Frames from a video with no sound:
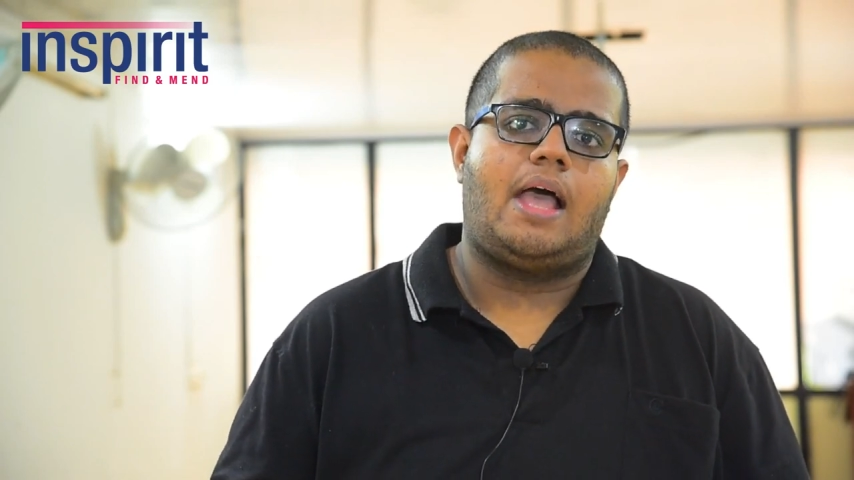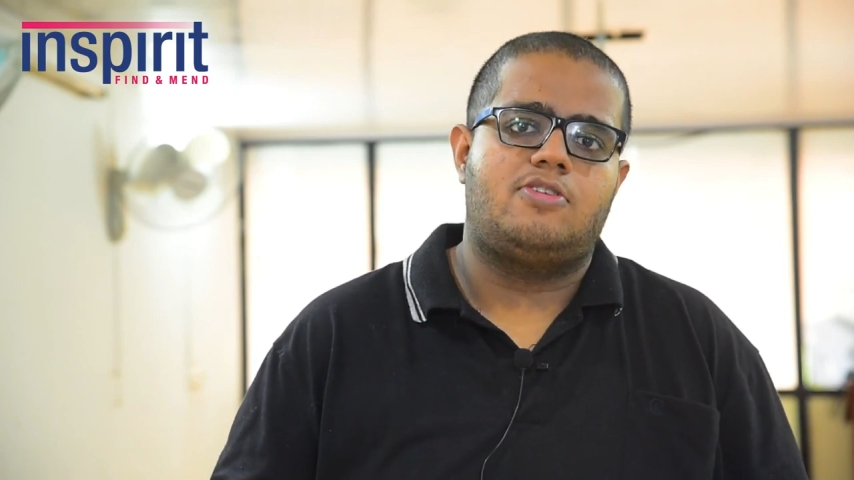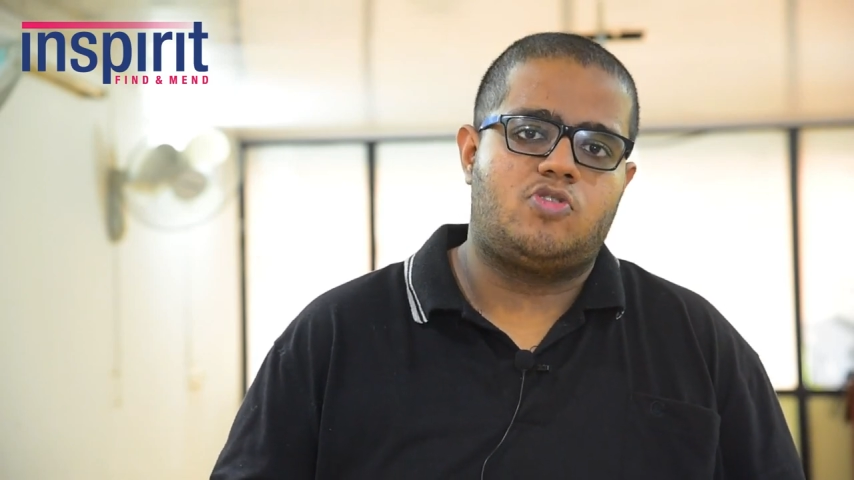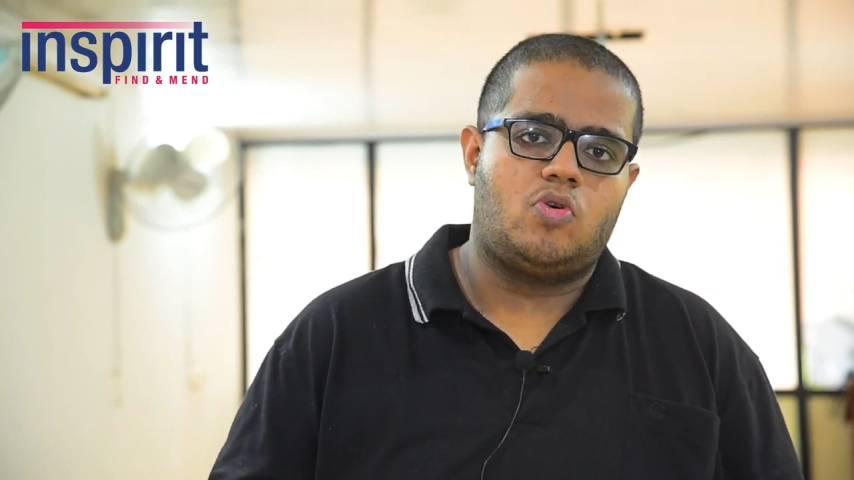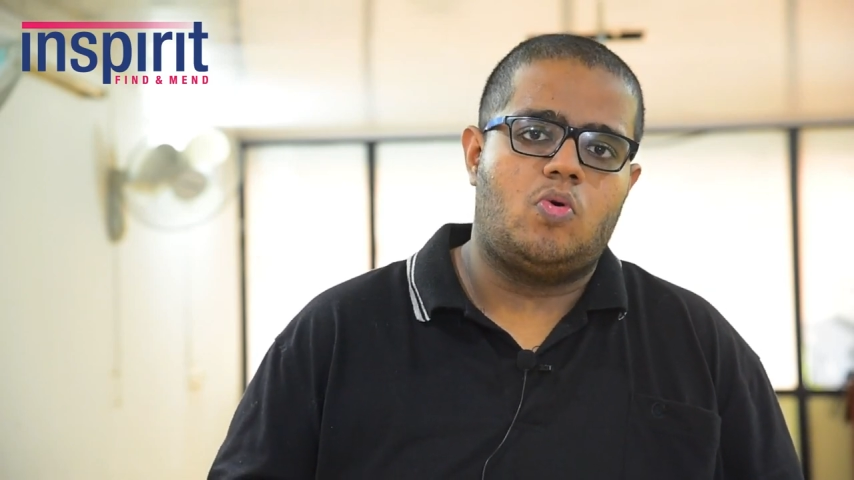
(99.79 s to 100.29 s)

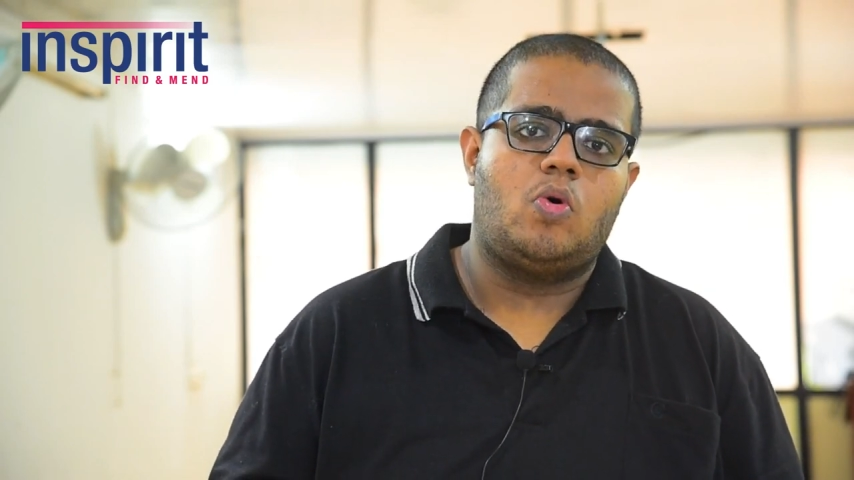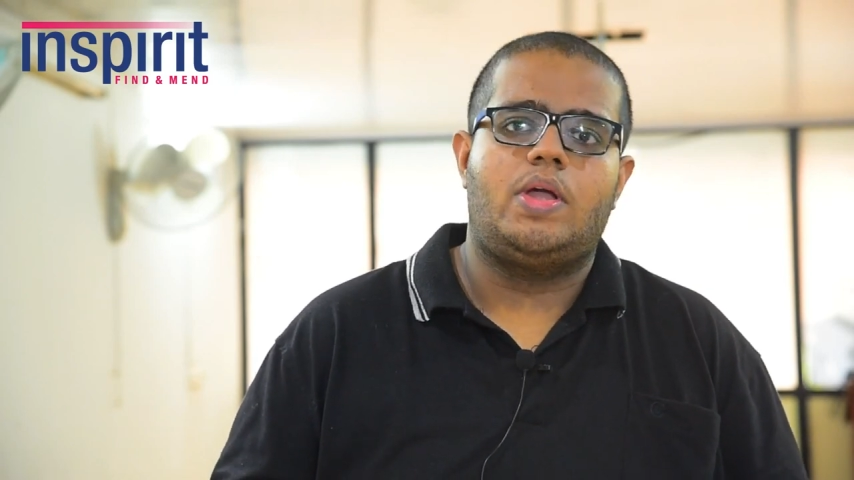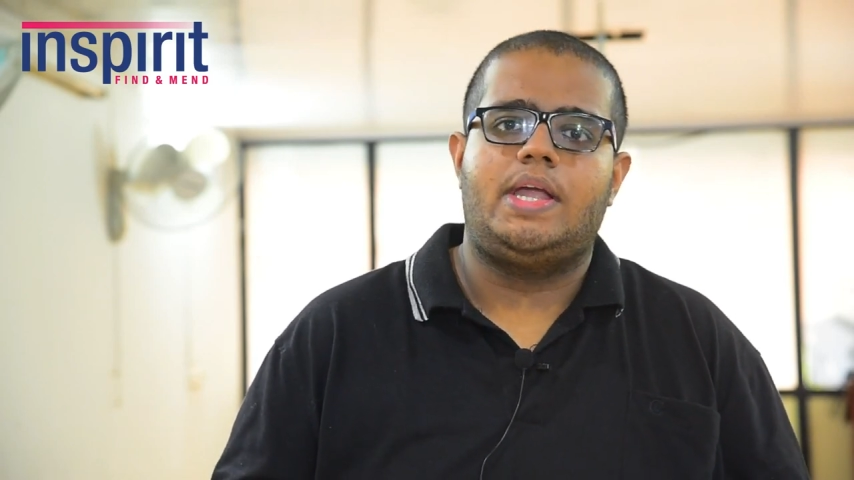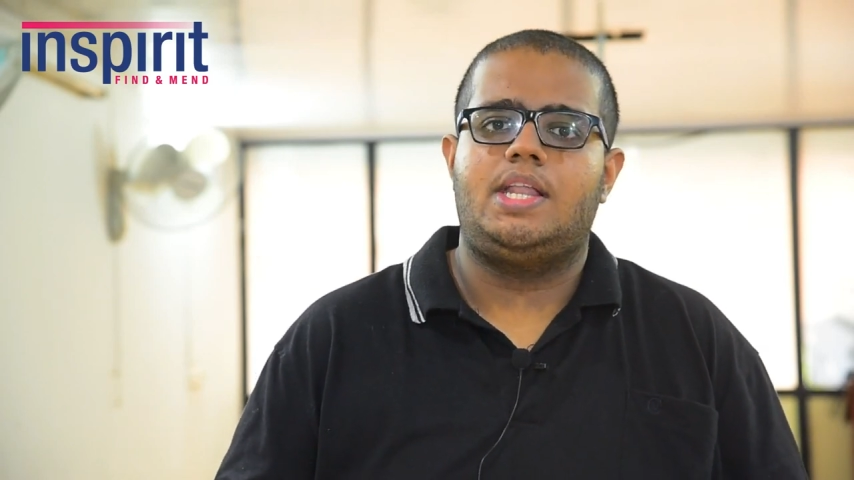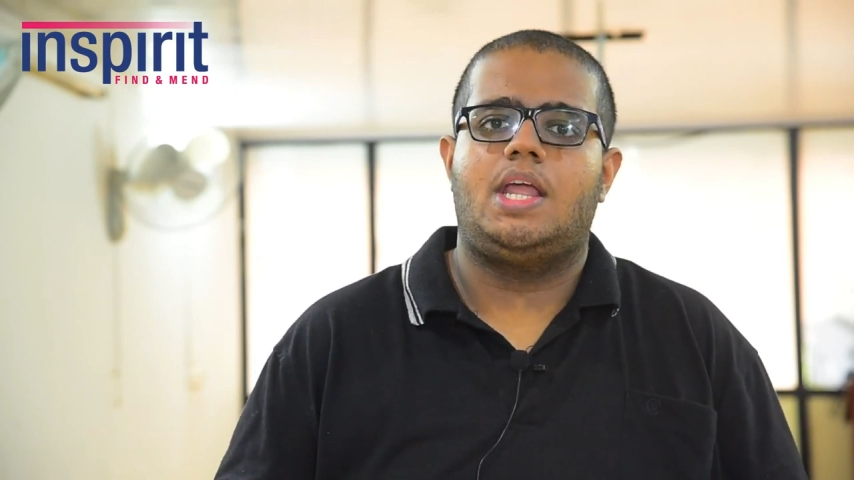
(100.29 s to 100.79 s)
so
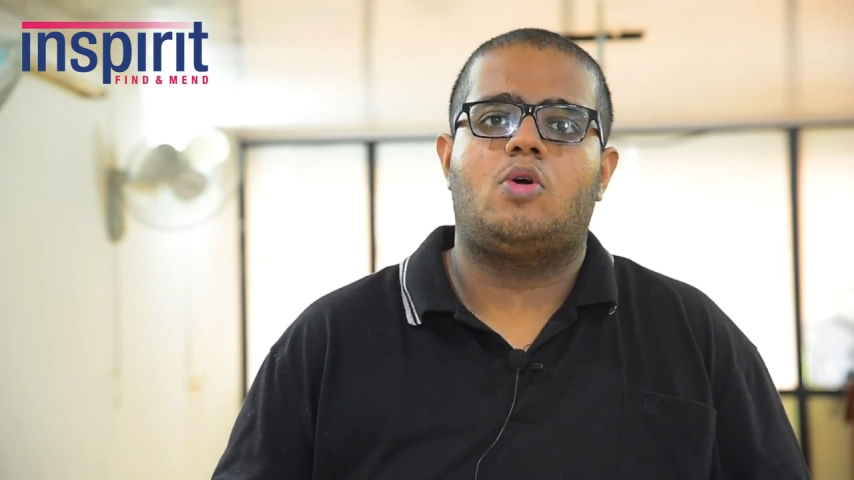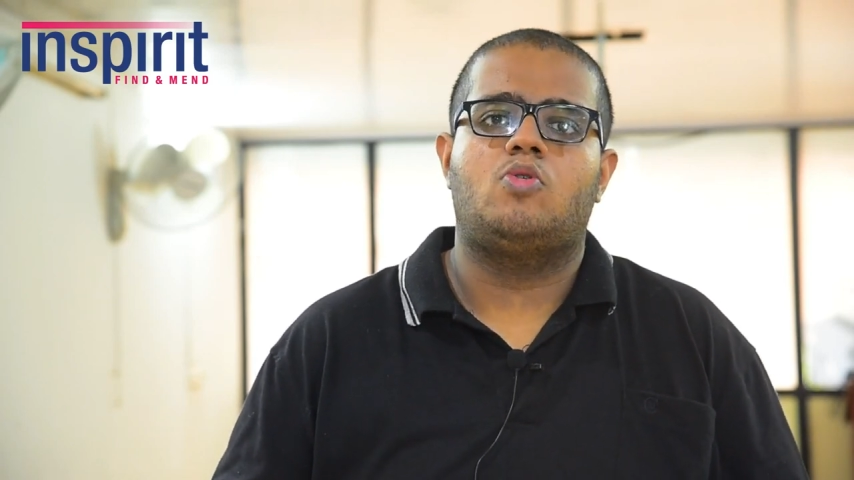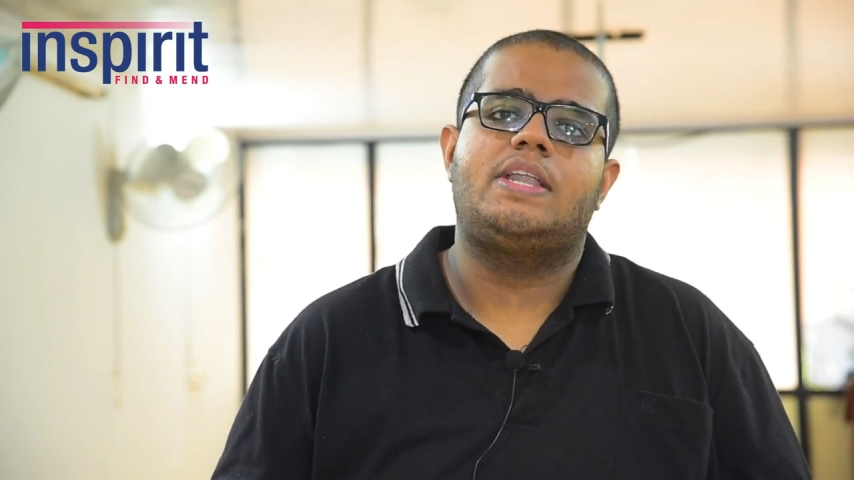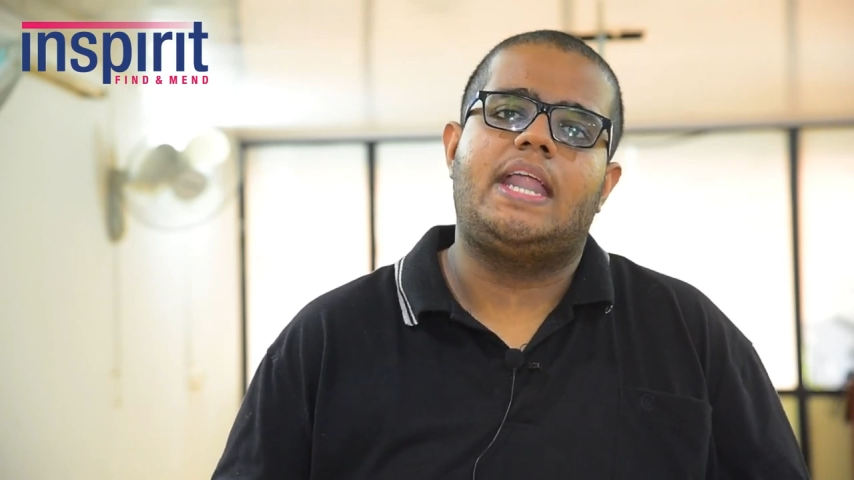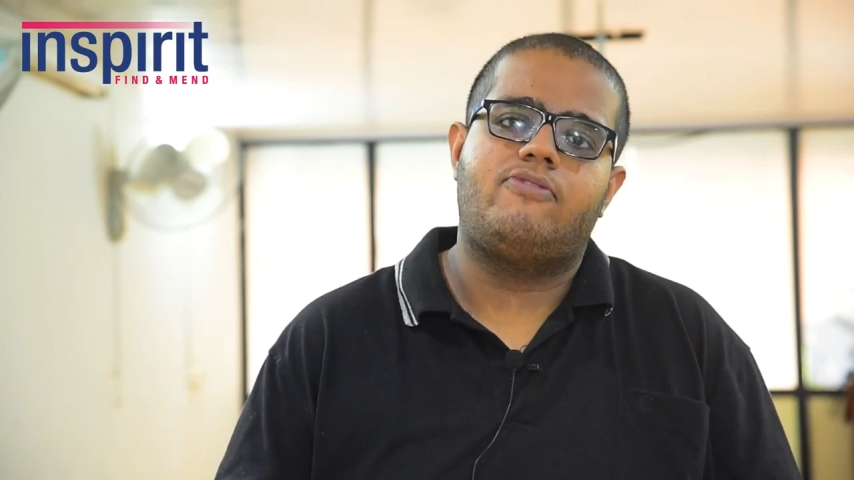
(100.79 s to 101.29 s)
India
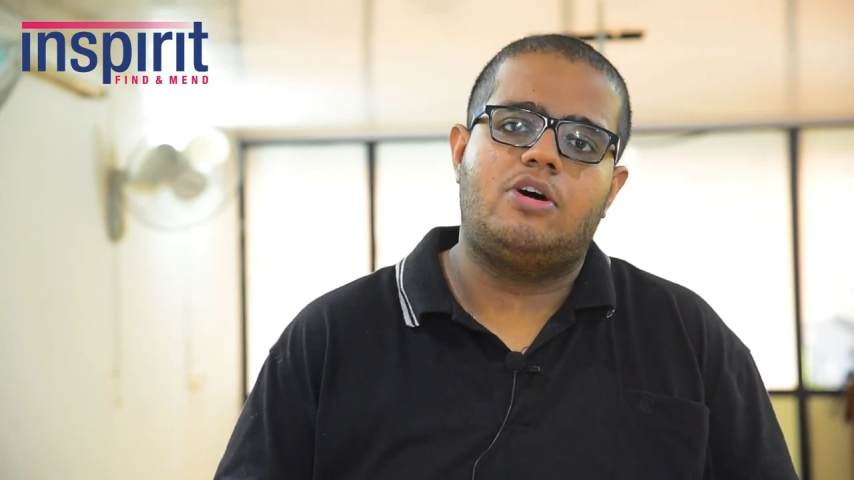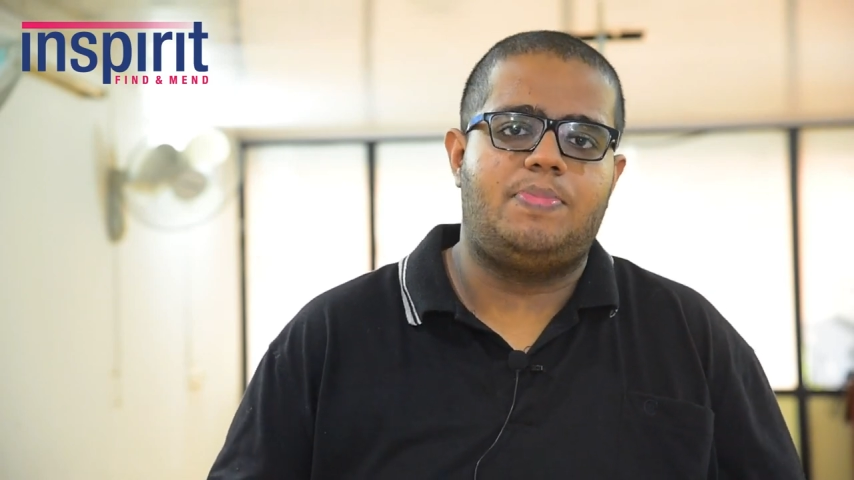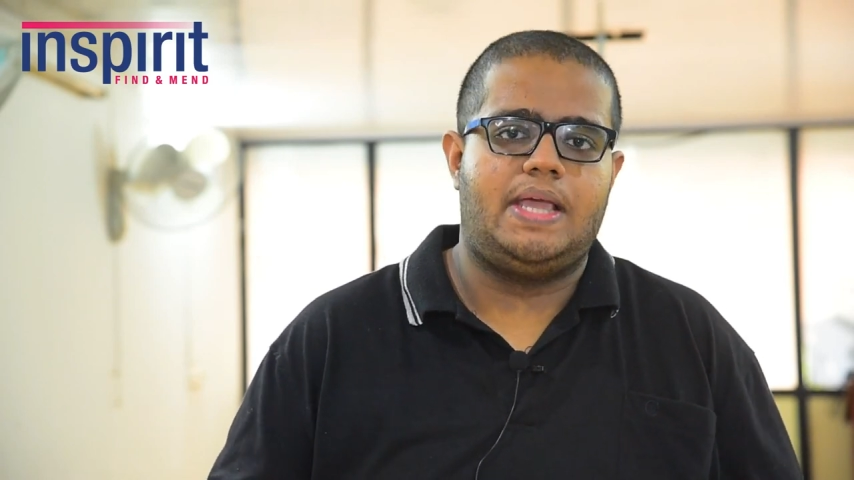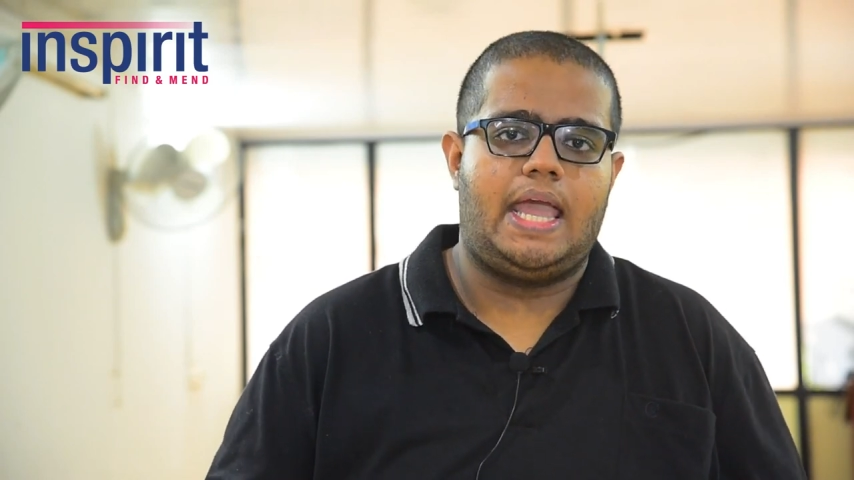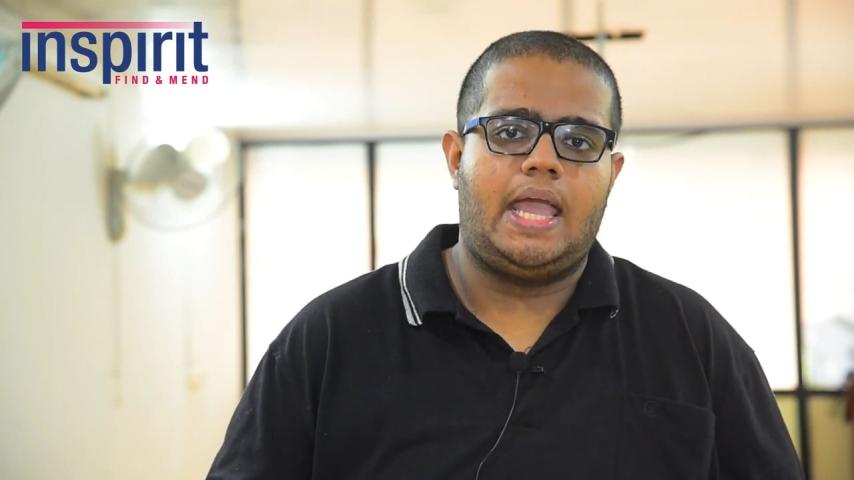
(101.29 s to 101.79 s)
could never be